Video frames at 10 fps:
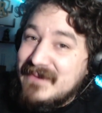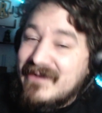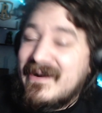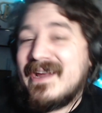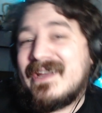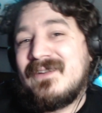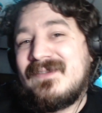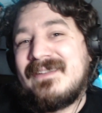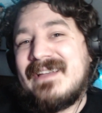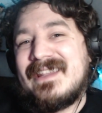me know how it
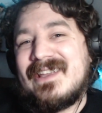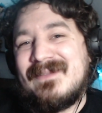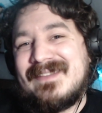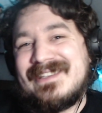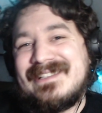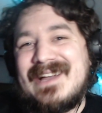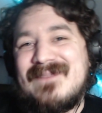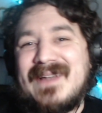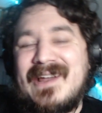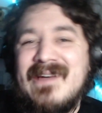goes for you down in the comment section
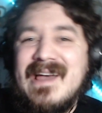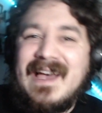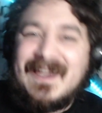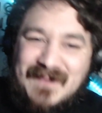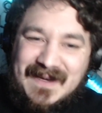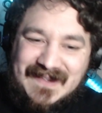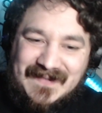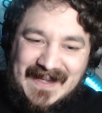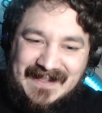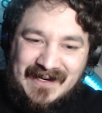down below, as well as
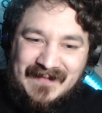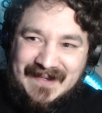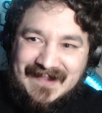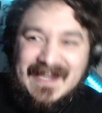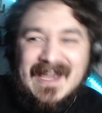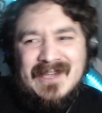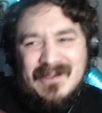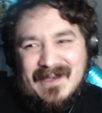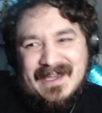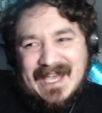the fact that obviously
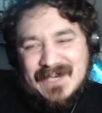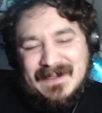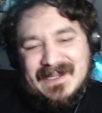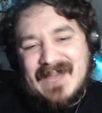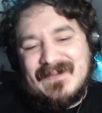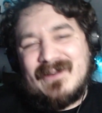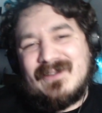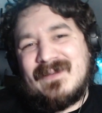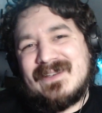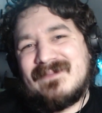you can catch me live
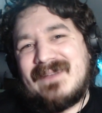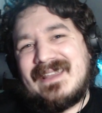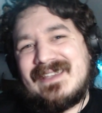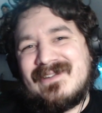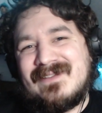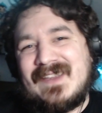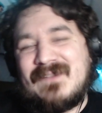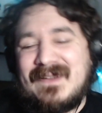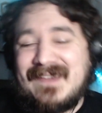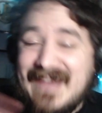on Twitch on Mondays, Tuesdays, Wednesdays,